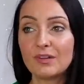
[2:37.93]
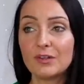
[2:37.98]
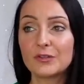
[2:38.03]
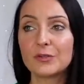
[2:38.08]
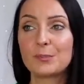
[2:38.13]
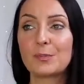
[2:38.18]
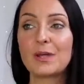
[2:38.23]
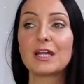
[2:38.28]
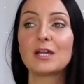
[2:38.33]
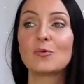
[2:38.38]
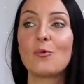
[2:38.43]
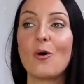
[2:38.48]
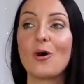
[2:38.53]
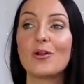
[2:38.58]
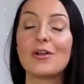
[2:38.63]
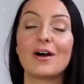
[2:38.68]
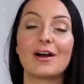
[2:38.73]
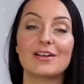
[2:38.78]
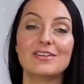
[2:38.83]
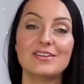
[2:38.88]
the pink
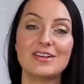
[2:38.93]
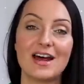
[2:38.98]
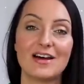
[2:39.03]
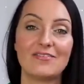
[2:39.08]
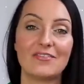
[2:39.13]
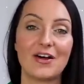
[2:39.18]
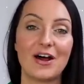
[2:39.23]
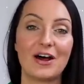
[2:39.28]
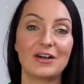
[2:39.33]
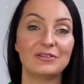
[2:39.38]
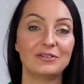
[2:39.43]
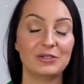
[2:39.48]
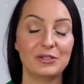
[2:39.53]
one I never